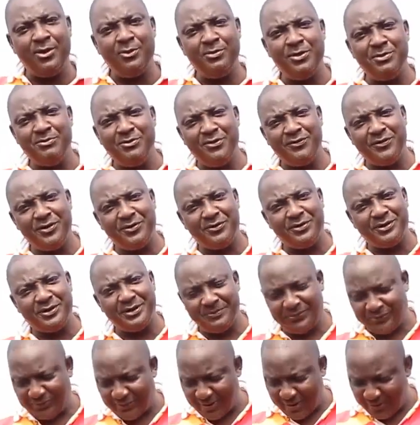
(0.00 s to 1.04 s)
be moving with
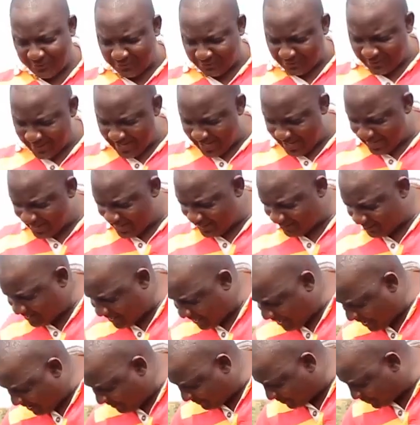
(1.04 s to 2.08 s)
him throughout today, and I think
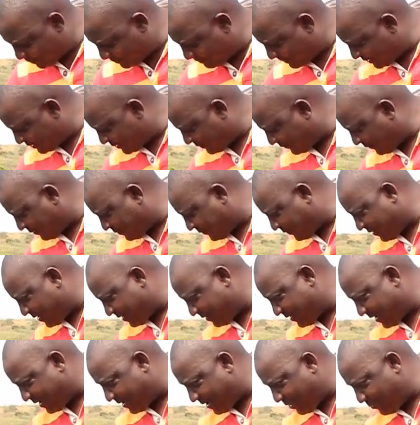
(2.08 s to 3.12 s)
I have a specific
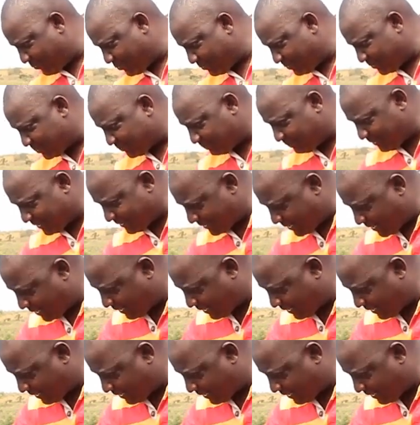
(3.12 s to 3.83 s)
friend that I will be spending a